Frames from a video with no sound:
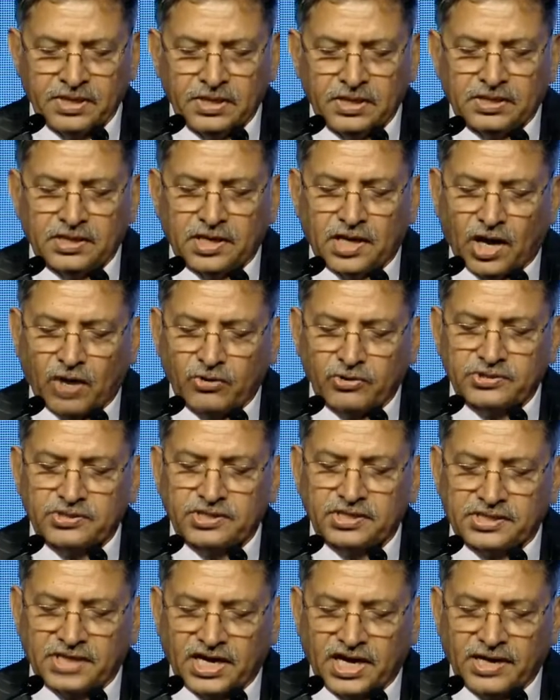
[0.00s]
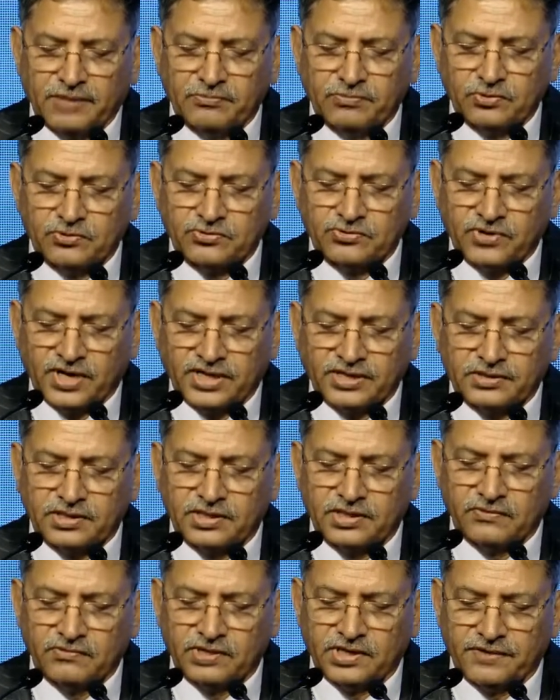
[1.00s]
Now is the time to strengthen
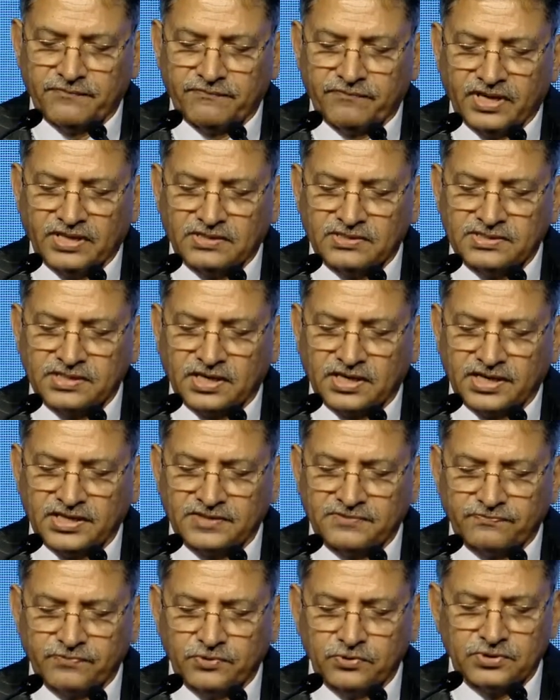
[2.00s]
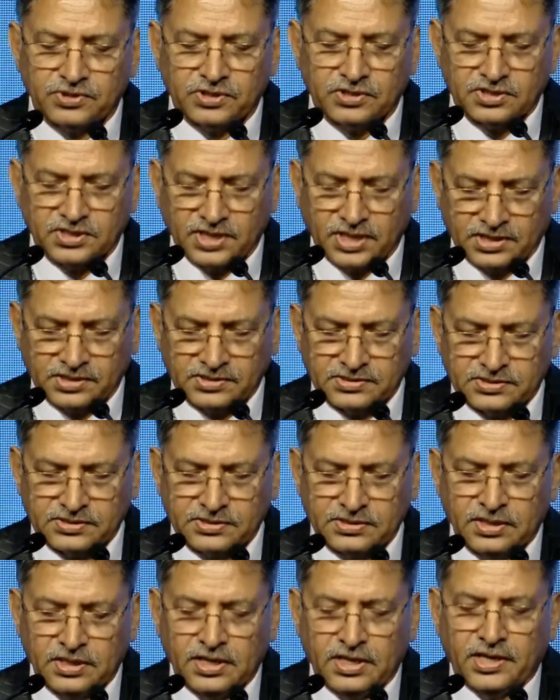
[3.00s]
our defense against future threats,
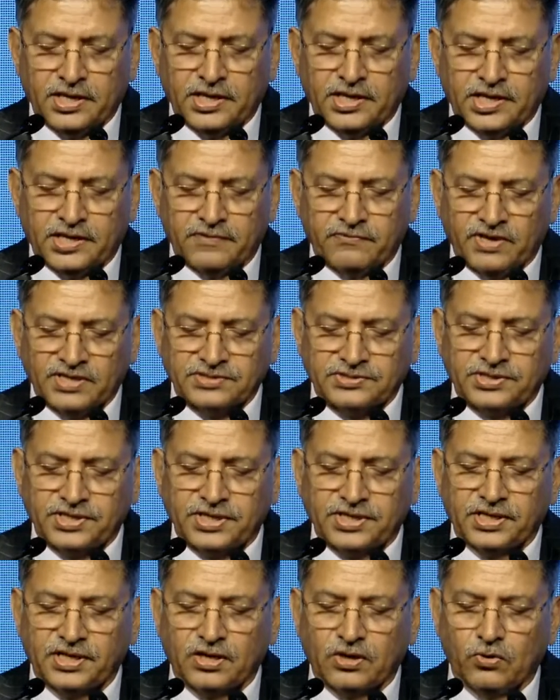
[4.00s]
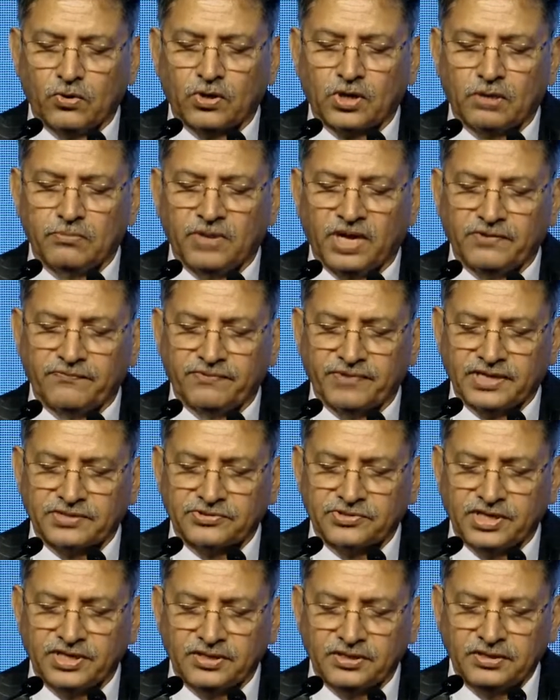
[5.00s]
investing in local
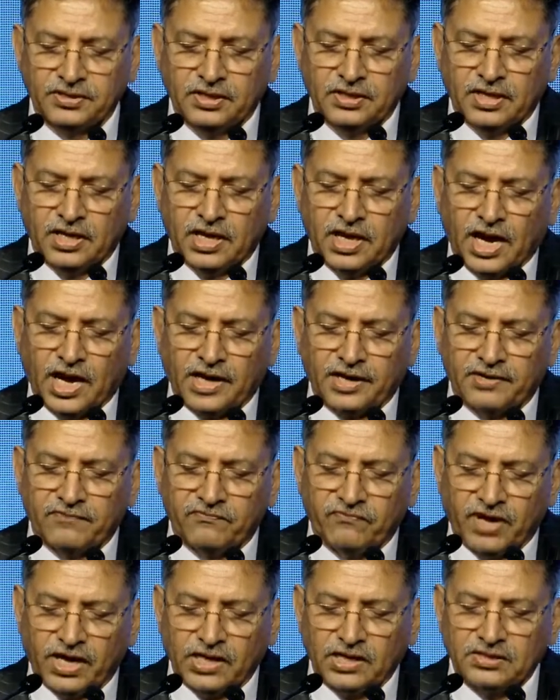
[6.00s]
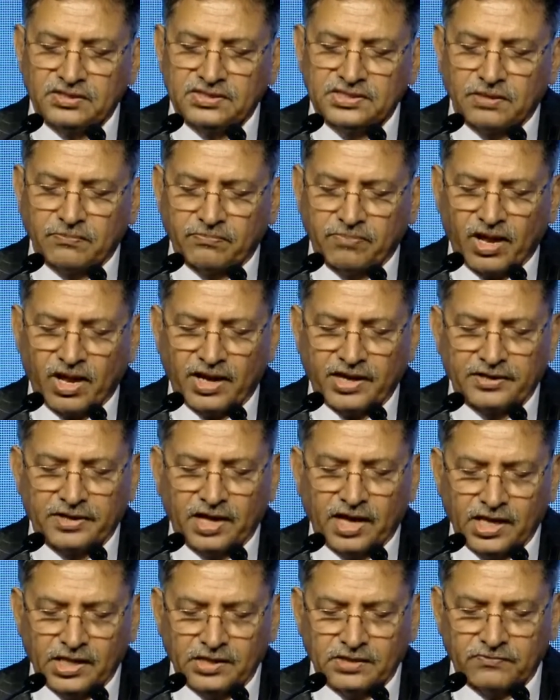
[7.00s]
manufacturing and well-supplied
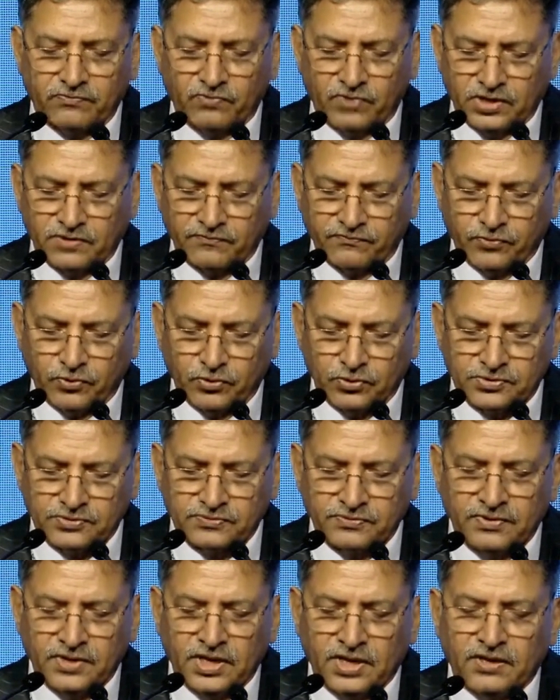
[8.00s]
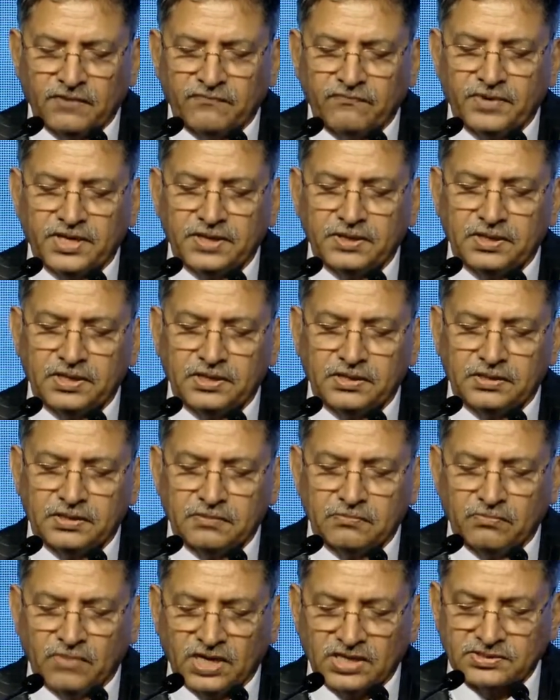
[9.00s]
health workforce. We
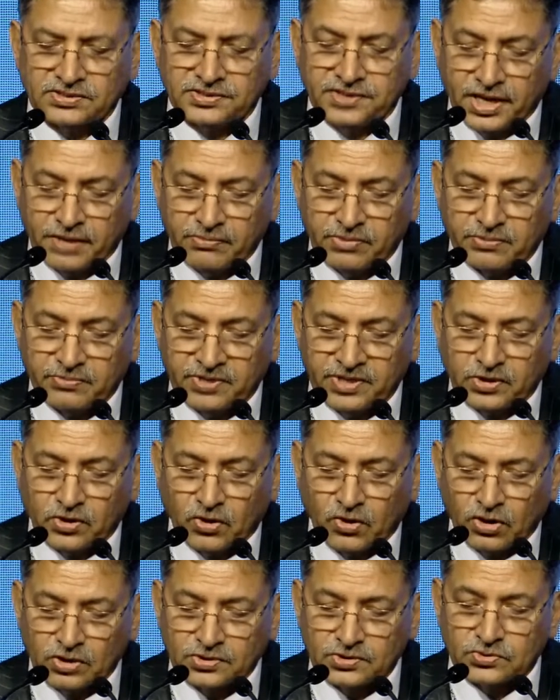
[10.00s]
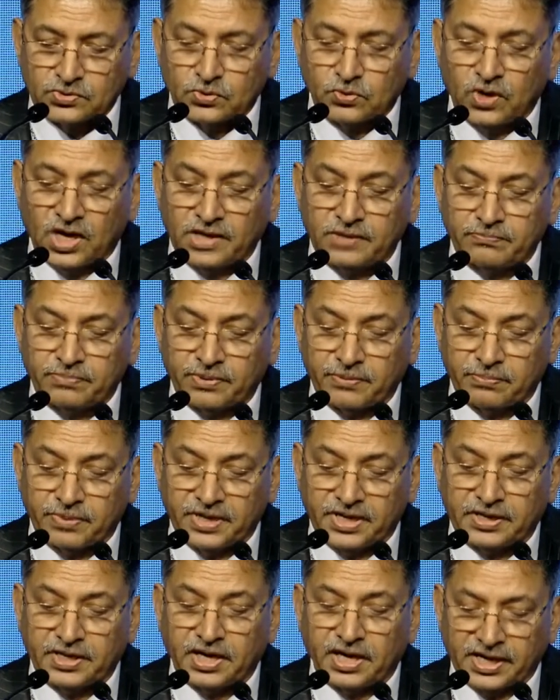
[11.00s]
must never be caught so
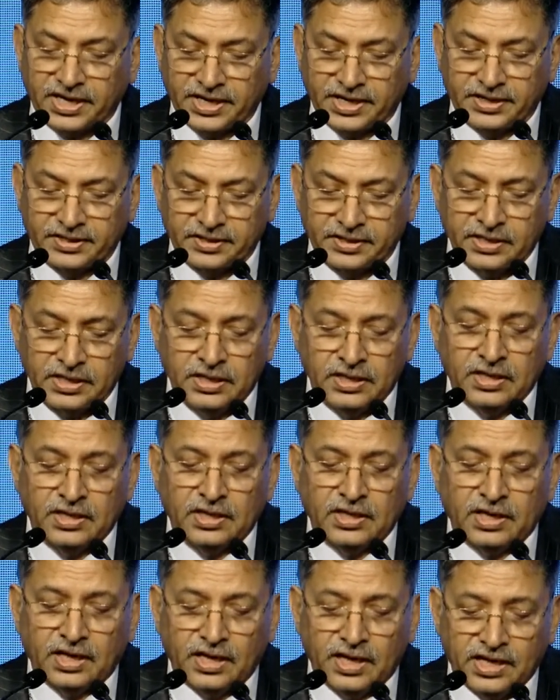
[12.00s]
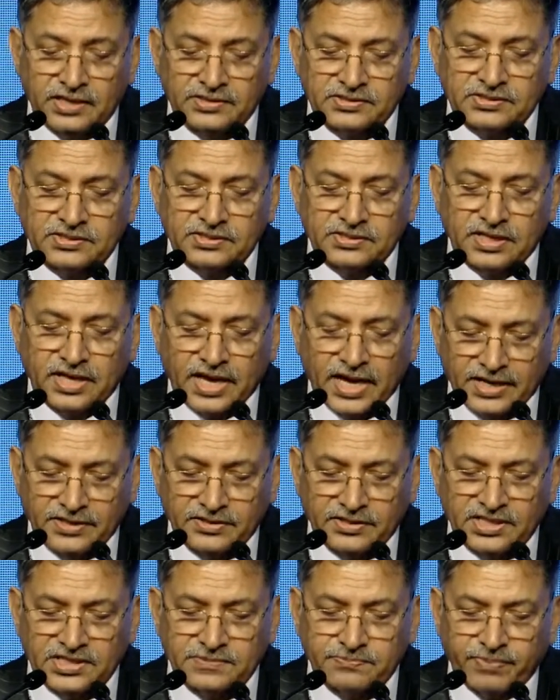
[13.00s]
unprepared again. Let's end
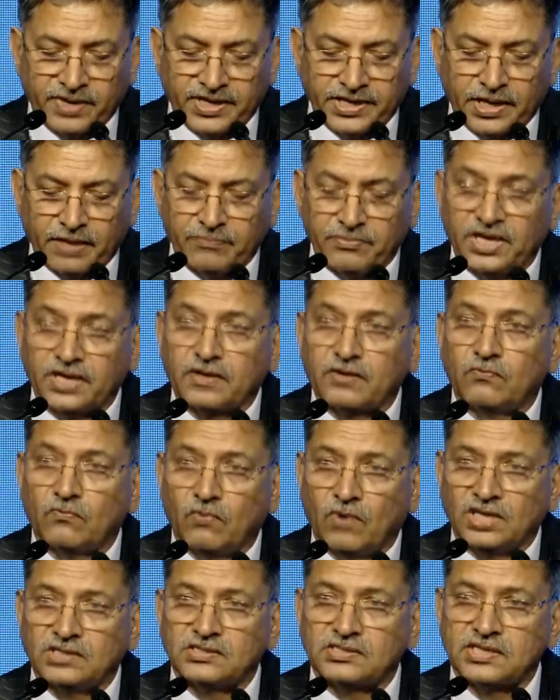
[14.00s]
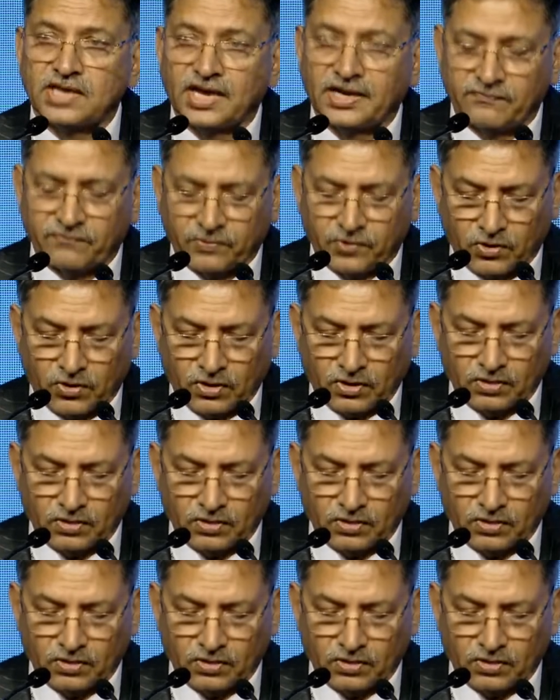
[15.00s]
this pandemic once and for all.